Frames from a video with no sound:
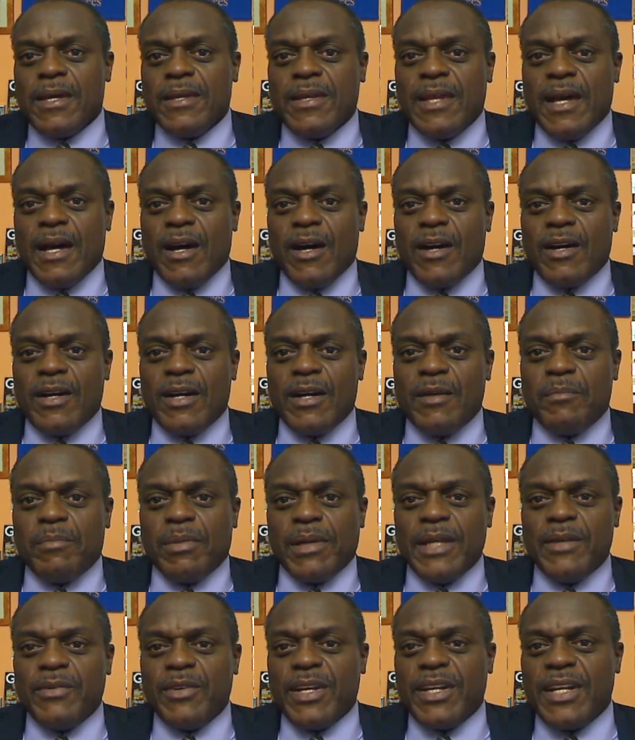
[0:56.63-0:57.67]
Now,
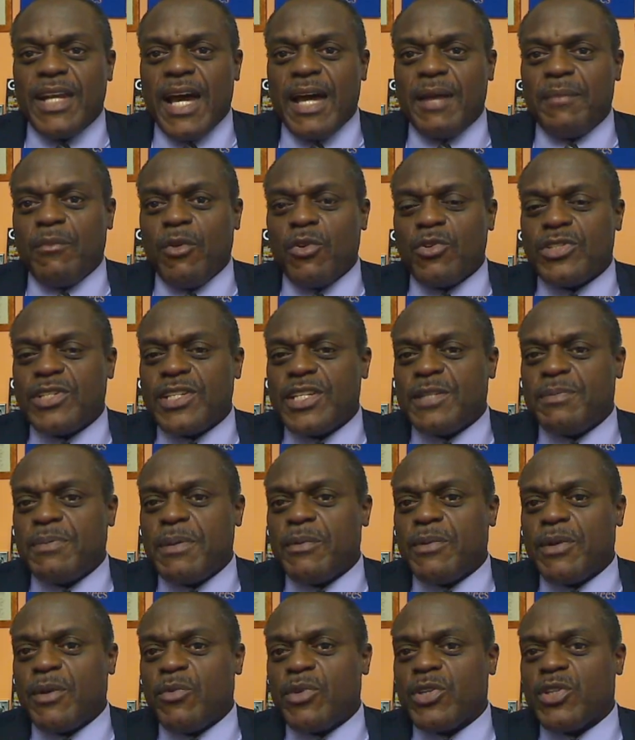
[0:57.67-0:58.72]
believe it or not, most of these
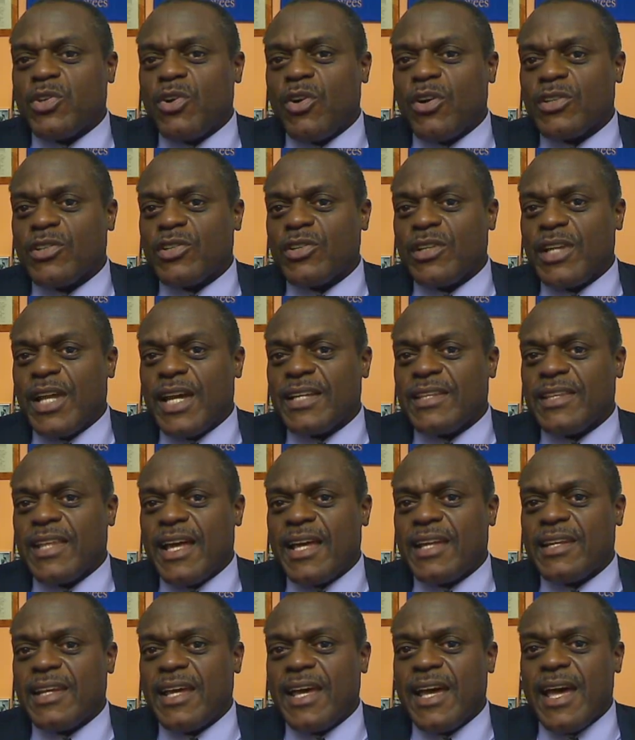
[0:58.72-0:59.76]
people that we talk to like
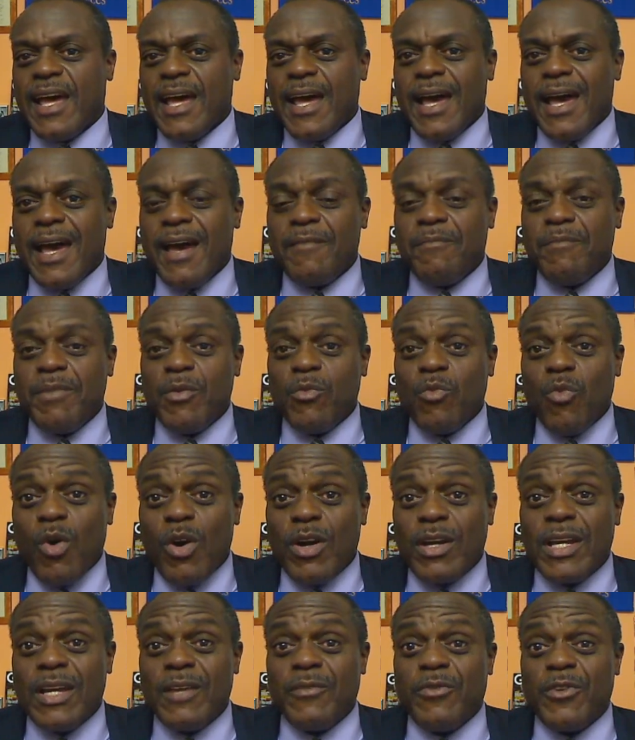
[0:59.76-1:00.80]
that have been
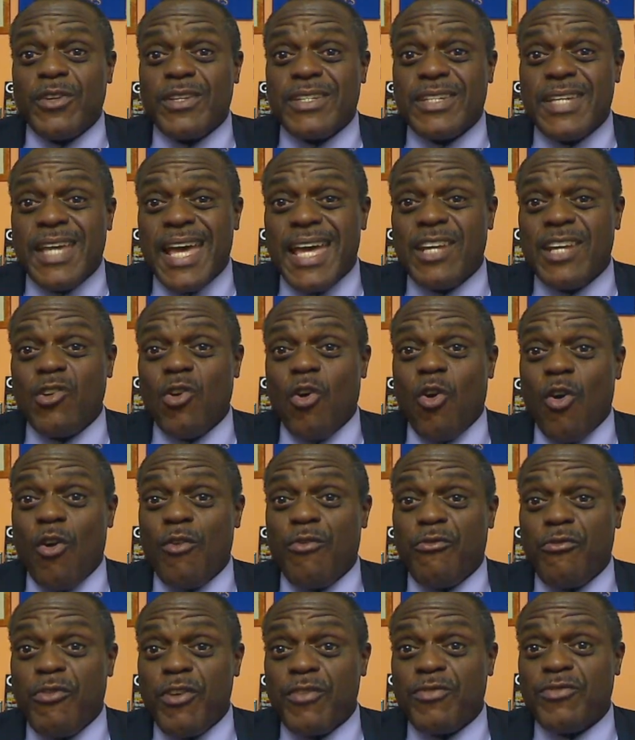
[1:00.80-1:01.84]
working for 10 or
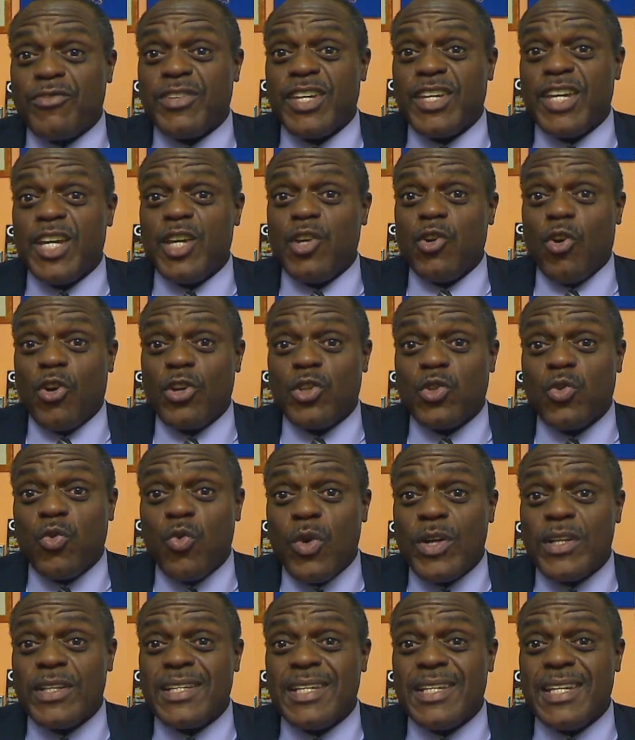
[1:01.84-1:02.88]
15 or
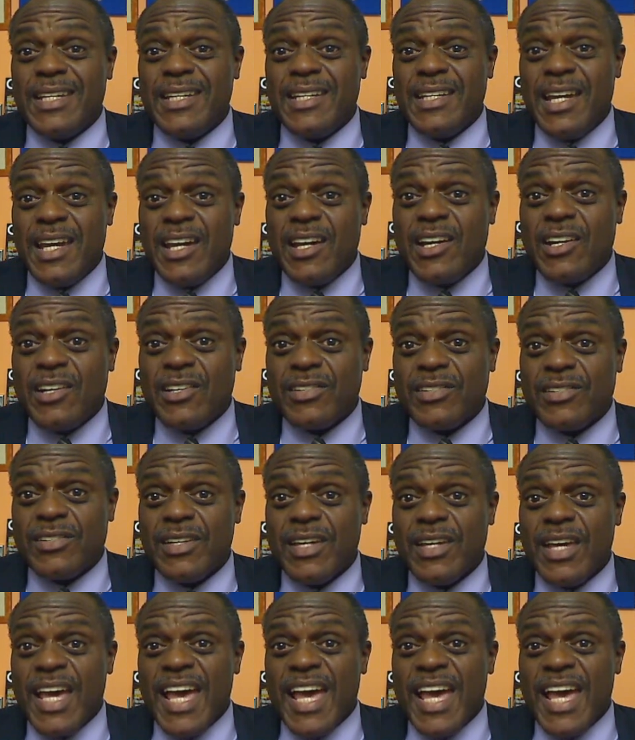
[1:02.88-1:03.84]
20 years,